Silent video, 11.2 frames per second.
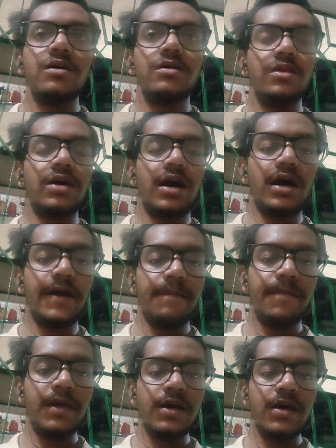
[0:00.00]
The
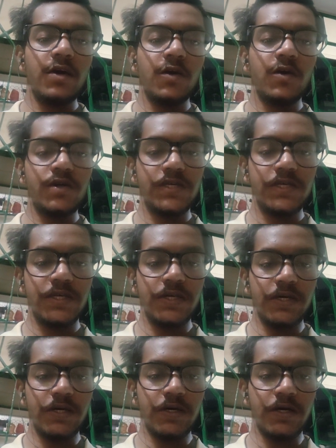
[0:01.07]
RBI or
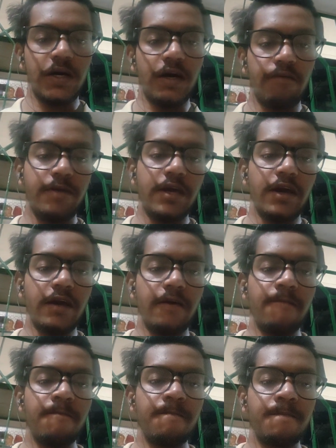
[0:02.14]
RBI,
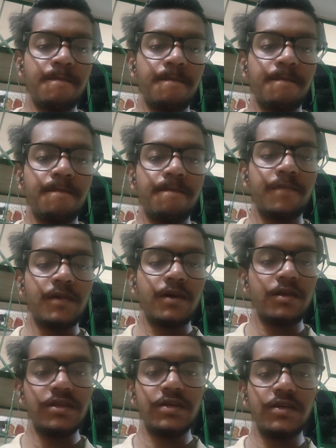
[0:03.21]

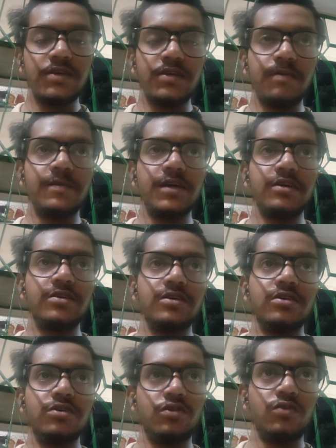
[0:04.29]
this is
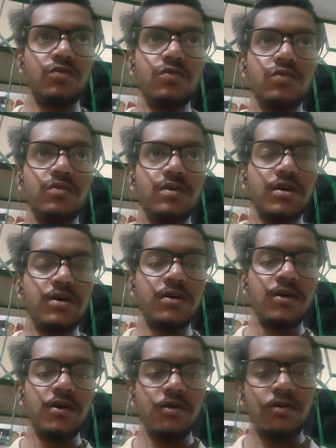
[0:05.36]
subsection 2,
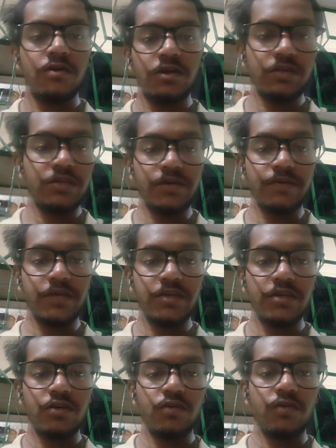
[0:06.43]
and
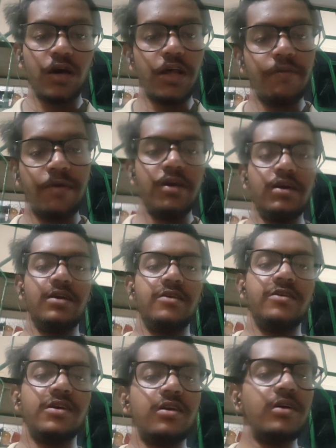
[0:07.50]
subsection 2 RBI
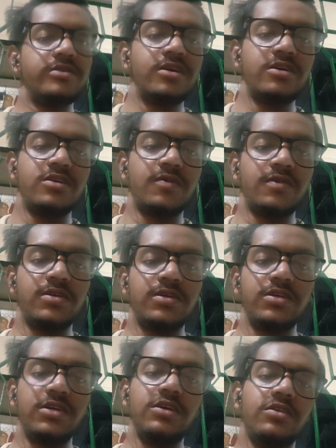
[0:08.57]
in consultation with
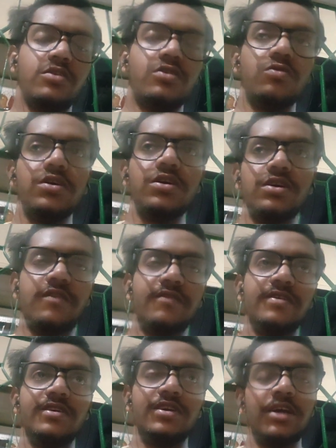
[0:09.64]
CG including in
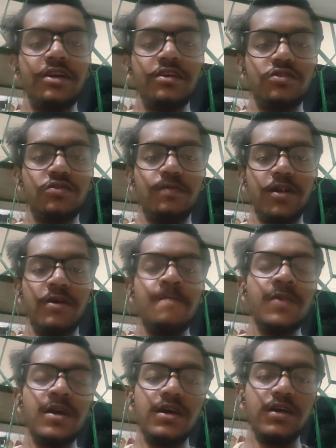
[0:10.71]
debt instrument.
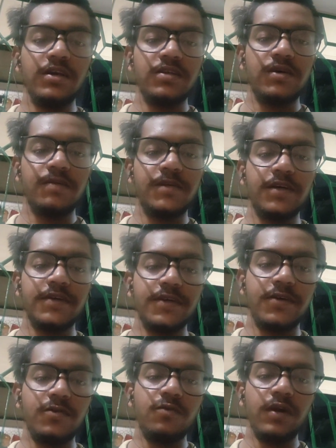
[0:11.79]
In subsection
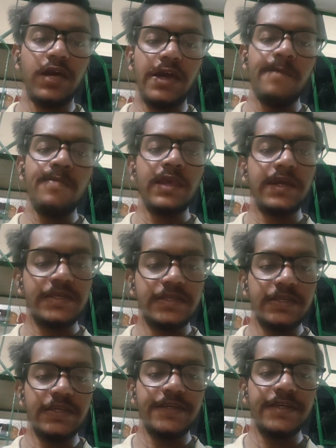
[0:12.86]
2A
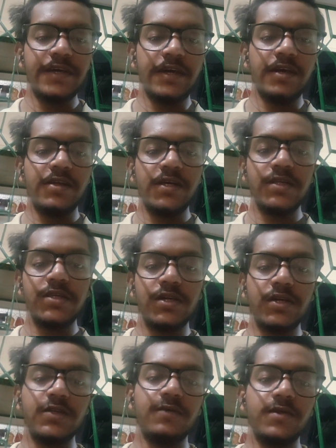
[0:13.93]
CG in
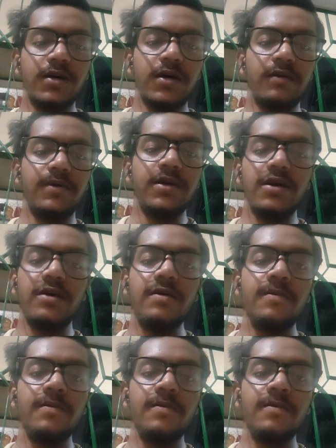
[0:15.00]
consultation with RBI